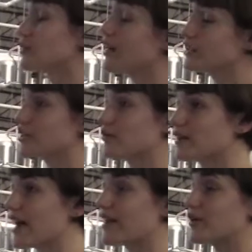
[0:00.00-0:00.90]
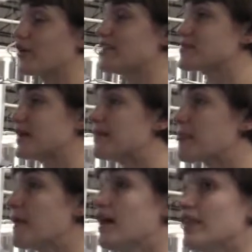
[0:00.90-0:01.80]
broad general categories, but
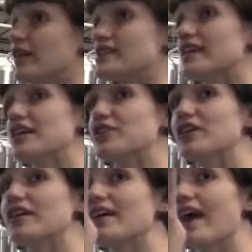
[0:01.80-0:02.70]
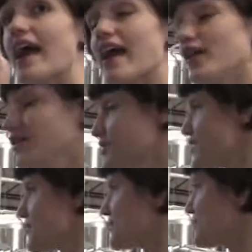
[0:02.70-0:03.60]
there's either ales
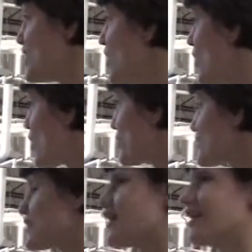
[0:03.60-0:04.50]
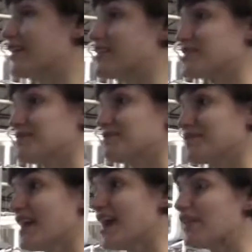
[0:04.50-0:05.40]
or there's lagers.
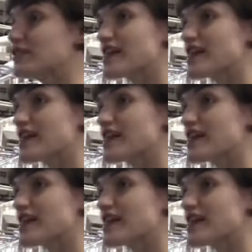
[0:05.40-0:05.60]
And there's